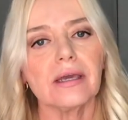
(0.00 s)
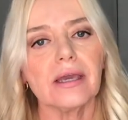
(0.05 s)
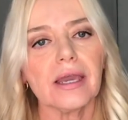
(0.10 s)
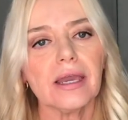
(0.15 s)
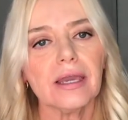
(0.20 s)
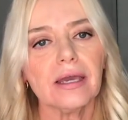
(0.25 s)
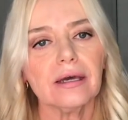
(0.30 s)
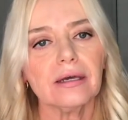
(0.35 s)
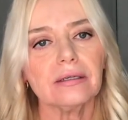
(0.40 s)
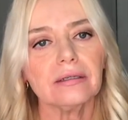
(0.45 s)

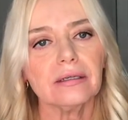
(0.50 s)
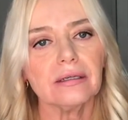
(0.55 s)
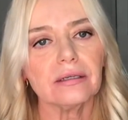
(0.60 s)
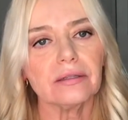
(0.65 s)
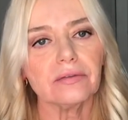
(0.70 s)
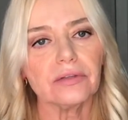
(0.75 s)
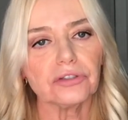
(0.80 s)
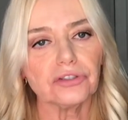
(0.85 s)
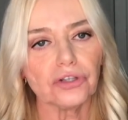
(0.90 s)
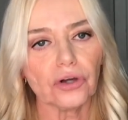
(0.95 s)
and
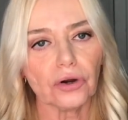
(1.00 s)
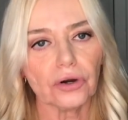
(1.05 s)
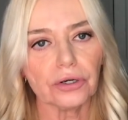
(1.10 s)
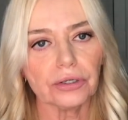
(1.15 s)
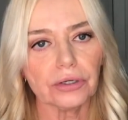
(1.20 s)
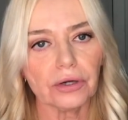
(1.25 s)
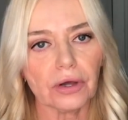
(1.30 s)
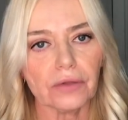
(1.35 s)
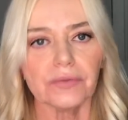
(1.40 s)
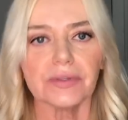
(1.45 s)
the
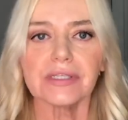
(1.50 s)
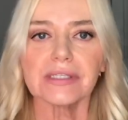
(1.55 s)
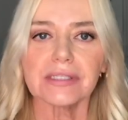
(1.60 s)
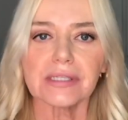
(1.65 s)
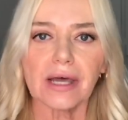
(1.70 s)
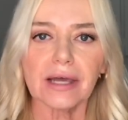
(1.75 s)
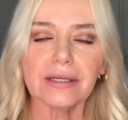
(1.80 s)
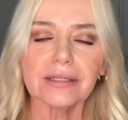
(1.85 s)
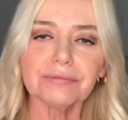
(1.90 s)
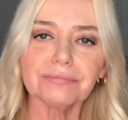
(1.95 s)
Tarte on this
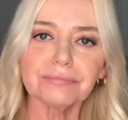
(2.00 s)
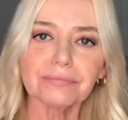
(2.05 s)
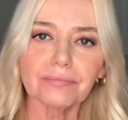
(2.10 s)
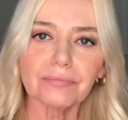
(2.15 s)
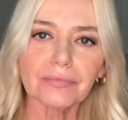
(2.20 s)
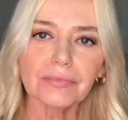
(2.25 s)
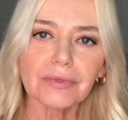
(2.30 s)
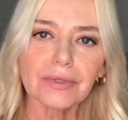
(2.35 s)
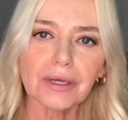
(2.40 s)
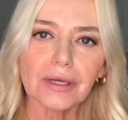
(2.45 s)
side.
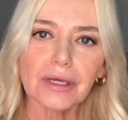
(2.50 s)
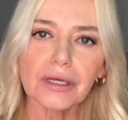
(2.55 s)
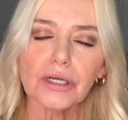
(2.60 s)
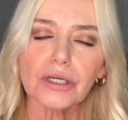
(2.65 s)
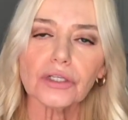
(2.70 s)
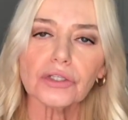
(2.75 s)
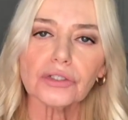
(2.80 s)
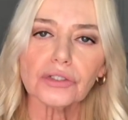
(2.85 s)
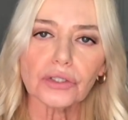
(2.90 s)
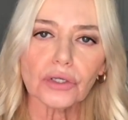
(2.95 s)

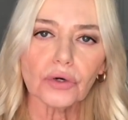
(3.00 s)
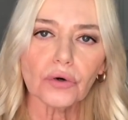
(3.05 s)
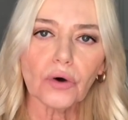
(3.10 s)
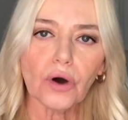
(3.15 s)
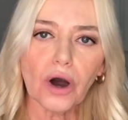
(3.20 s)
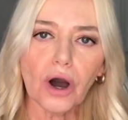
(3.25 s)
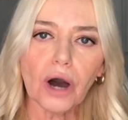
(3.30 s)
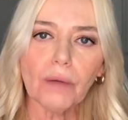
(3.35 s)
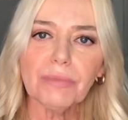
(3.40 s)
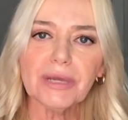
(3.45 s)
So
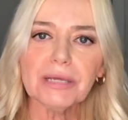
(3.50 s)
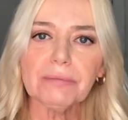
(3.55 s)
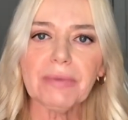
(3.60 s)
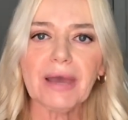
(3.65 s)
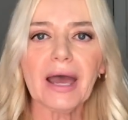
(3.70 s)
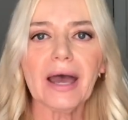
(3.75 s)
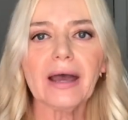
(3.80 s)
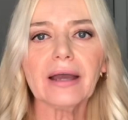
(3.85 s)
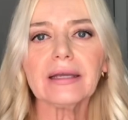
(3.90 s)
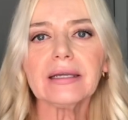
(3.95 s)
I'll be
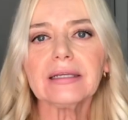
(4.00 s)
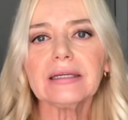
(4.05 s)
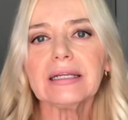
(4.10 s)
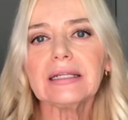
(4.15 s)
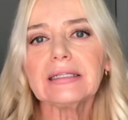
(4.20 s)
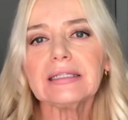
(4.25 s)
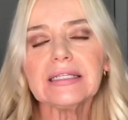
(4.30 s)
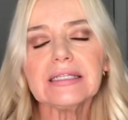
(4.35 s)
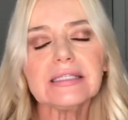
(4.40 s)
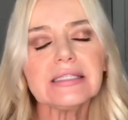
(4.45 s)
back in
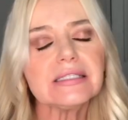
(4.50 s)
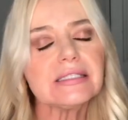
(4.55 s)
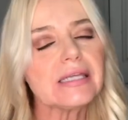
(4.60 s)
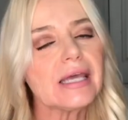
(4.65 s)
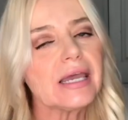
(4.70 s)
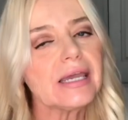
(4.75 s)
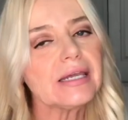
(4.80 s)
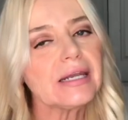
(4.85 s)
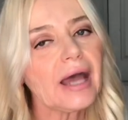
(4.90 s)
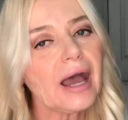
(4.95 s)
at least
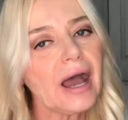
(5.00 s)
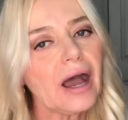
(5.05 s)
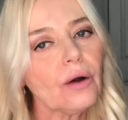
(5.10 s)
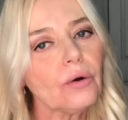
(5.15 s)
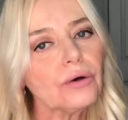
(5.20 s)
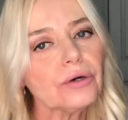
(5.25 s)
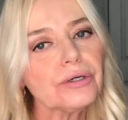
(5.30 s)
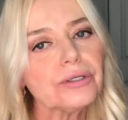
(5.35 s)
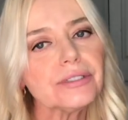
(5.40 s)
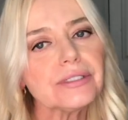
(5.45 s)
8
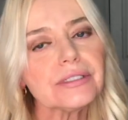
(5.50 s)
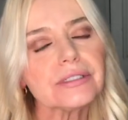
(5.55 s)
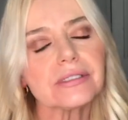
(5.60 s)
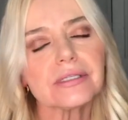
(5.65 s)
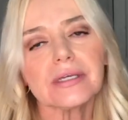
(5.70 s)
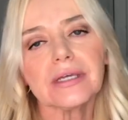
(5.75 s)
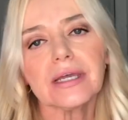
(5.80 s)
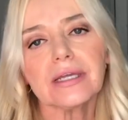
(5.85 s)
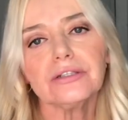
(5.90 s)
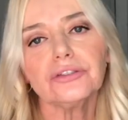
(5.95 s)
hours
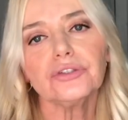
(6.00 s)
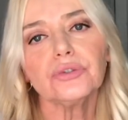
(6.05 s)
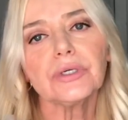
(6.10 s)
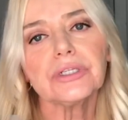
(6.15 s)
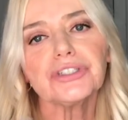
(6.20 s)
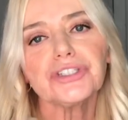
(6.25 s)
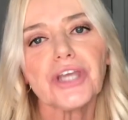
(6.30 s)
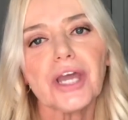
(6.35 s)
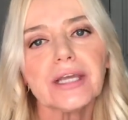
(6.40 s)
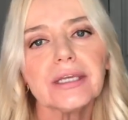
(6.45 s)
and do a
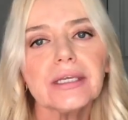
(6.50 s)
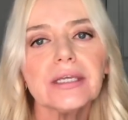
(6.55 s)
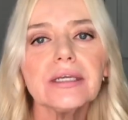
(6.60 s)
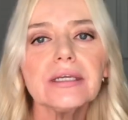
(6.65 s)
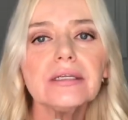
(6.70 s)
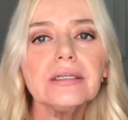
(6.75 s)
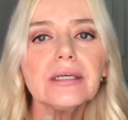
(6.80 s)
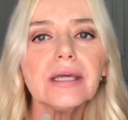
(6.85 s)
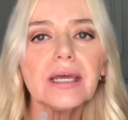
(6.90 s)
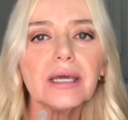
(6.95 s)

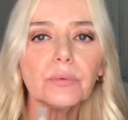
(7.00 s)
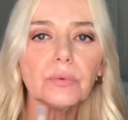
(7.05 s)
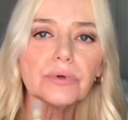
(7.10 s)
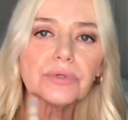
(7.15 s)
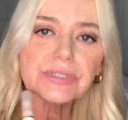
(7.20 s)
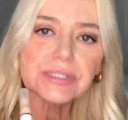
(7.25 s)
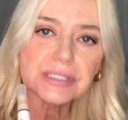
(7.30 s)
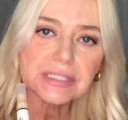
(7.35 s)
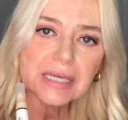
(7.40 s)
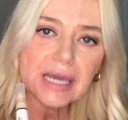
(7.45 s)
check-in, and we'll
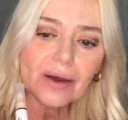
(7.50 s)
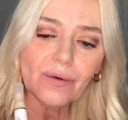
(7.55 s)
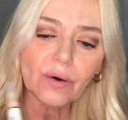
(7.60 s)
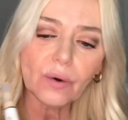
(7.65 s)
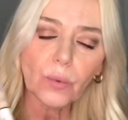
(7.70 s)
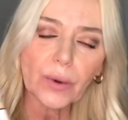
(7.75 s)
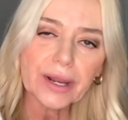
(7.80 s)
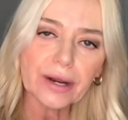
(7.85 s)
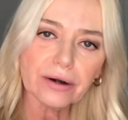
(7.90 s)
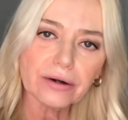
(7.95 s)
see how
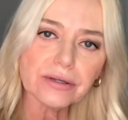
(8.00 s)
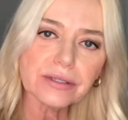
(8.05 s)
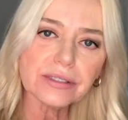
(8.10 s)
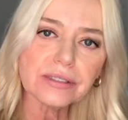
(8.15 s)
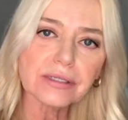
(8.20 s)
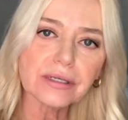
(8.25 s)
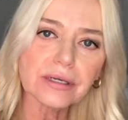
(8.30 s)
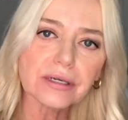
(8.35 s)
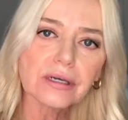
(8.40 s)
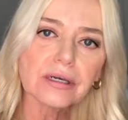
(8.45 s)
it
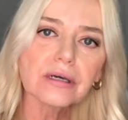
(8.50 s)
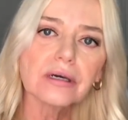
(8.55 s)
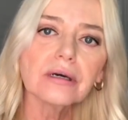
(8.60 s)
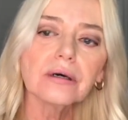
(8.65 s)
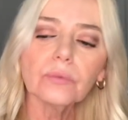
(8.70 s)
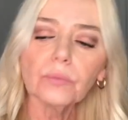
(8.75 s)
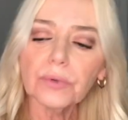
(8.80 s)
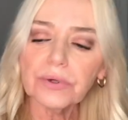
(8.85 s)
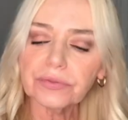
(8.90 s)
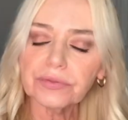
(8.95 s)
wears
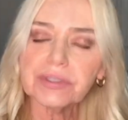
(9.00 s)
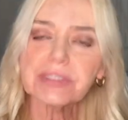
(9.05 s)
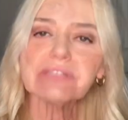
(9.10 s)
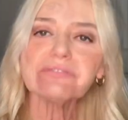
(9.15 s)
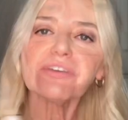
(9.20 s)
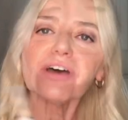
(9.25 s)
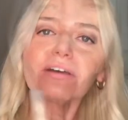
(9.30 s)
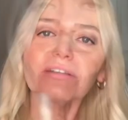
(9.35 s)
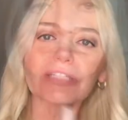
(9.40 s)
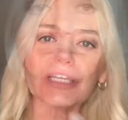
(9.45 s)
with this
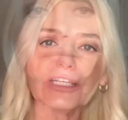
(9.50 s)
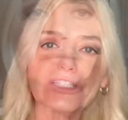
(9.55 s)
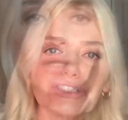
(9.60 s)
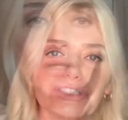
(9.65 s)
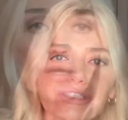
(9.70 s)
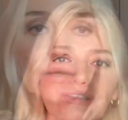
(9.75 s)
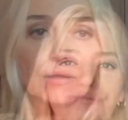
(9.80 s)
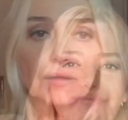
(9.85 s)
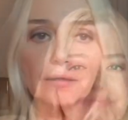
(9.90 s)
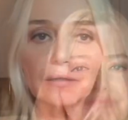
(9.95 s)

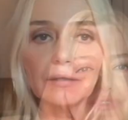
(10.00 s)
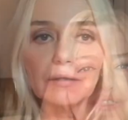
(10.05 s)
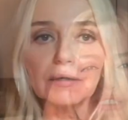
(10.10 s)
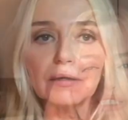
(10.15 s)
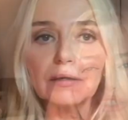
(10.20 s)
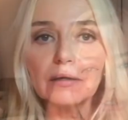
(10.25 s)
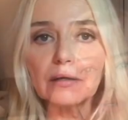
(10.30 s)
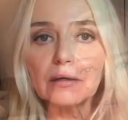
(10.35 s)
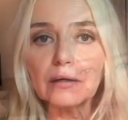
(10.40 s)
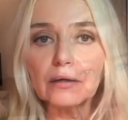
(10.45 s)
foundation.
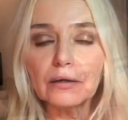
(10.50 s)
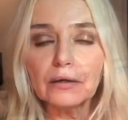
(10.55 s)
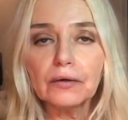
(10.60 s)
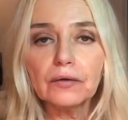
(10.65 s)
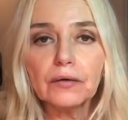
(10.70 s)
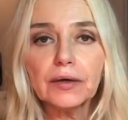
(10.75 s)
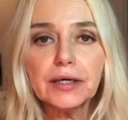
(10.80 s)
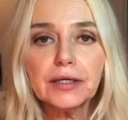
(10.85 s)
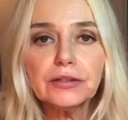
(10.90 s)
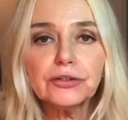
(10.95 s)
See you guys. All
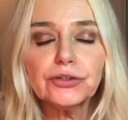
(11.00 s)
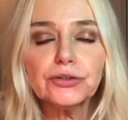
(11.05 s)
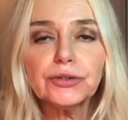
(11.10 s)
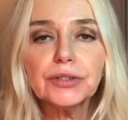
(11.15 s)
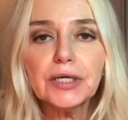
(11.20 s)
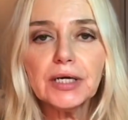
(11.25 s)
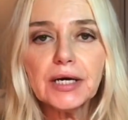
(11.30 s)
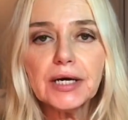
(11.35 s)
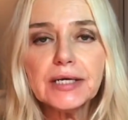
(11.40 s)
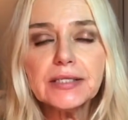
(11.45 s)
right, you
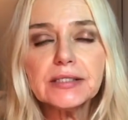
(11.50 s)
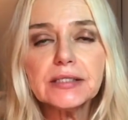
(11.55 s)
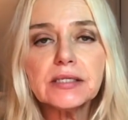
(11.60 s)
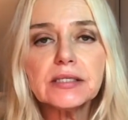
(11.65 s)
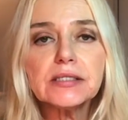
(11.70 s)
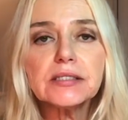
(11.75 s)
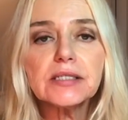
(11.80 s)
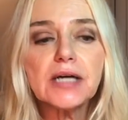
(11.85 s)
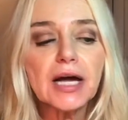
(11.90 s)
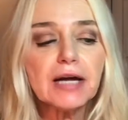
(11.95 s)
guys, it
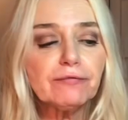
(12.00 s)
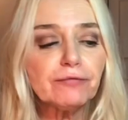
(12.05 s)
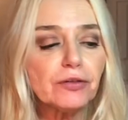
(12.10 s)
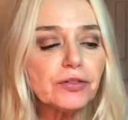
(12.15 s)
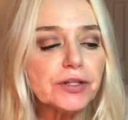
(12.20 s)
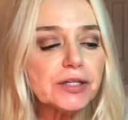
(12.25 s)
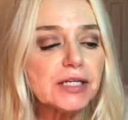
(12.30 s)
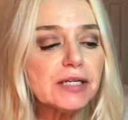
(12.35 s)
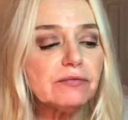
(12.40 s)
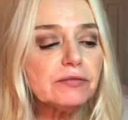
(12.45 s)
is time for
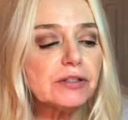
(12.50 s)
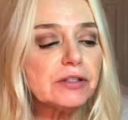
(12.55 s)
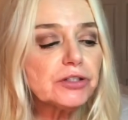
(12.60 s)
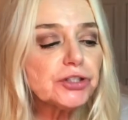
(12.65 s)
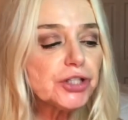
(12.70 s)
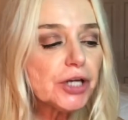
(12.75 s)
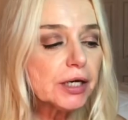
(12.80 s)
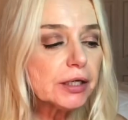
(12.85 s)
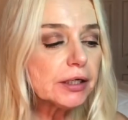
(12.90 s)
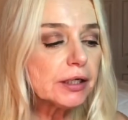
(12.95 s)
the evening
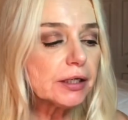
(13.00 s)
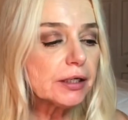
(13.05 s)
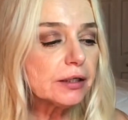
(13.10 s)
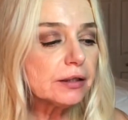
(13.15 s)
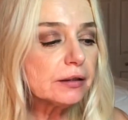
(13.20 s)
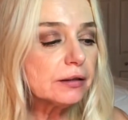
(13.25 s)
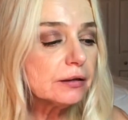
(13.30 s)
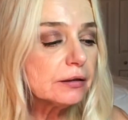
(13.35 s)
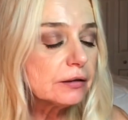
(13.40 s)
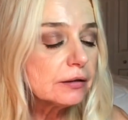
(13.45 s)

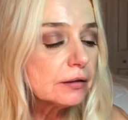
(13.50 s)
check-in.